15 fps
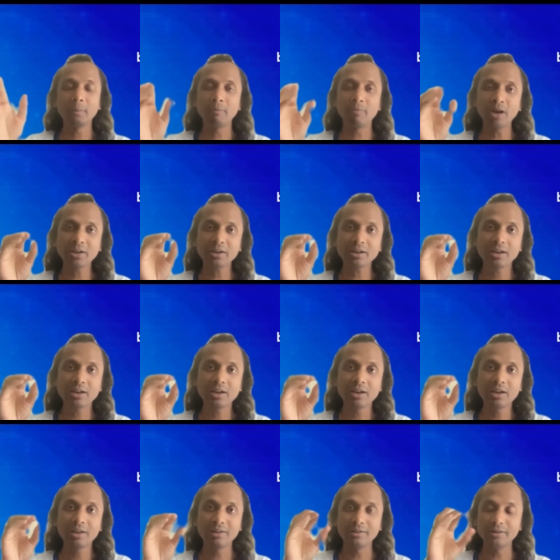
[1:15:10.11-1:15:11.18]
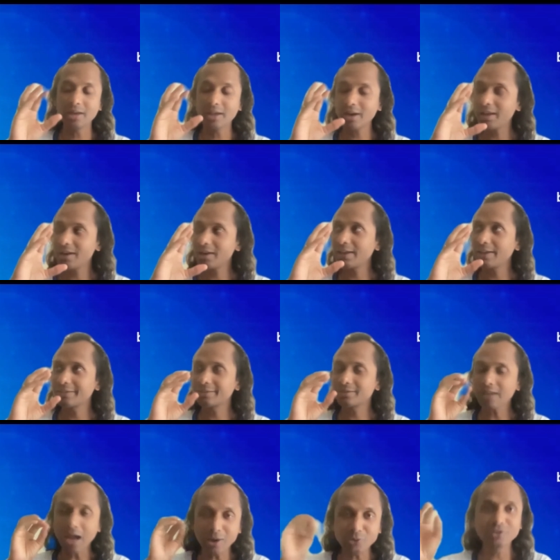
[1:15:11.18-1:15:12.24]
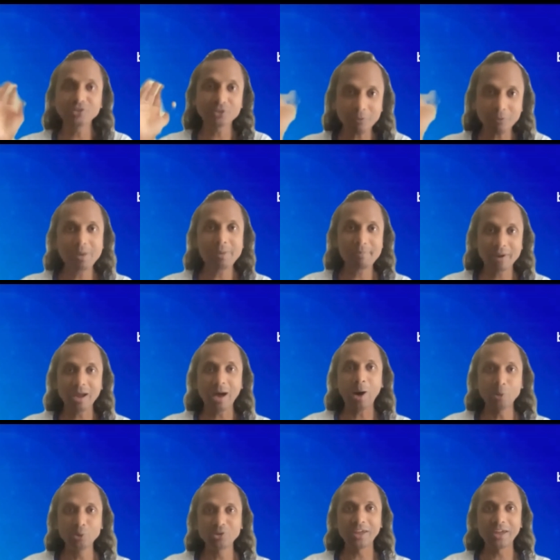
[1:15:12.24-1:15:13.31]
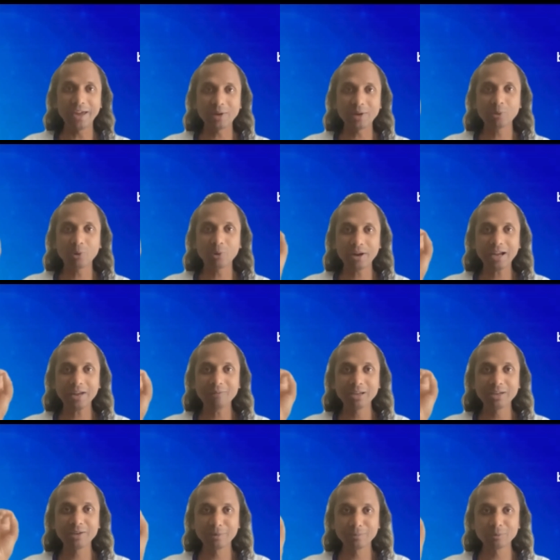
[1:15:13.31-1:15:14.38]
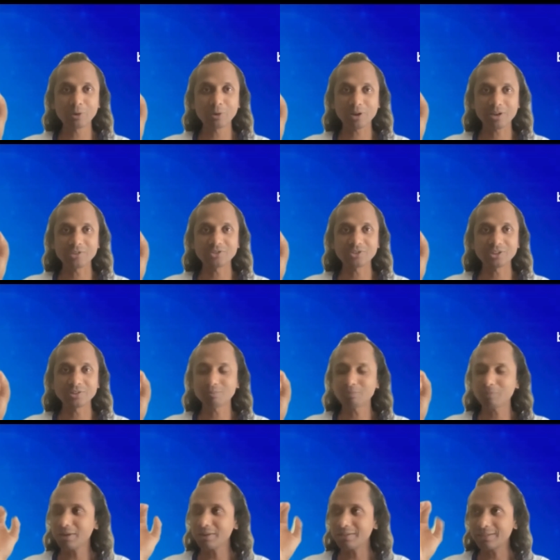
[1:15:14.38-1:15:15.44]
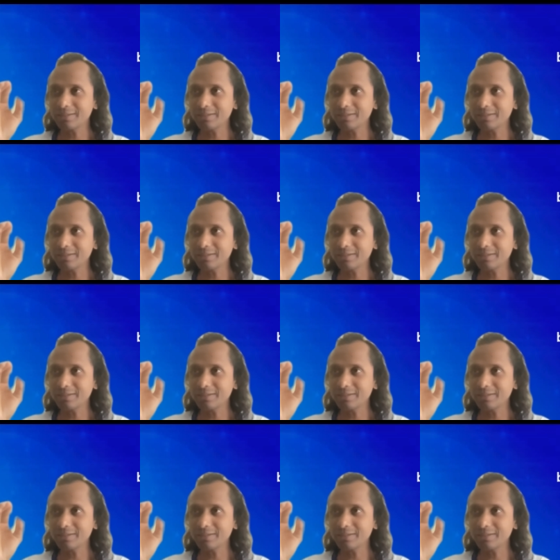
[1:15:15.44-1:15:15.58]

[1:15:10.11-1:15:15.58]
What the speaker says: But there are like thousands of people out there who are having cryptocurrencies, but